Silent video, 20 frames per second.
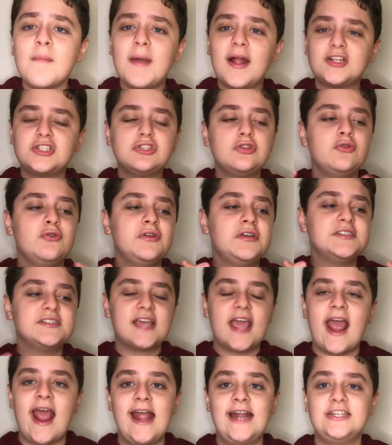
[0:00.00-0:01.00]
back to Luke as a
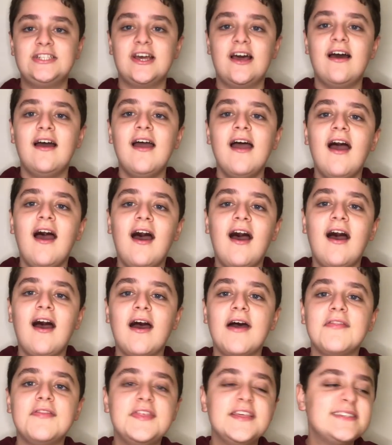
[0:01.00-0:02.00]
character,
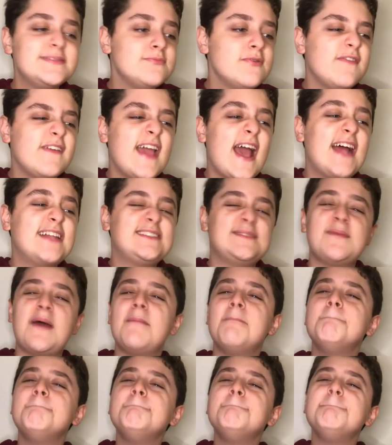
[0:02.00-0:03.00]
uh, this movie had some
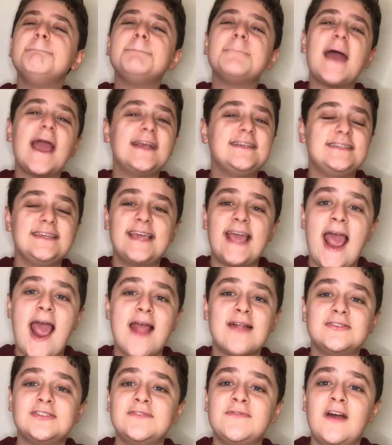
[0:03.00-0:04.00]
amazing
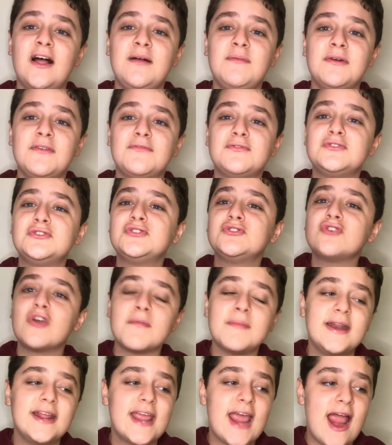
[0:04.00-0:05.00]
character development for so
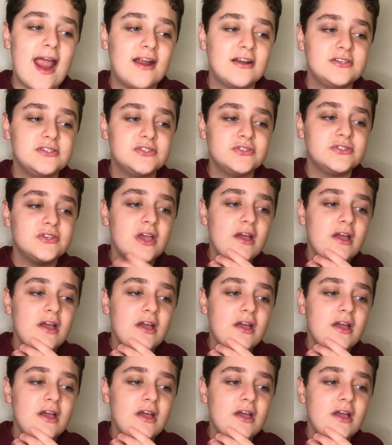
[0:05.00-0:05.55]
many characters.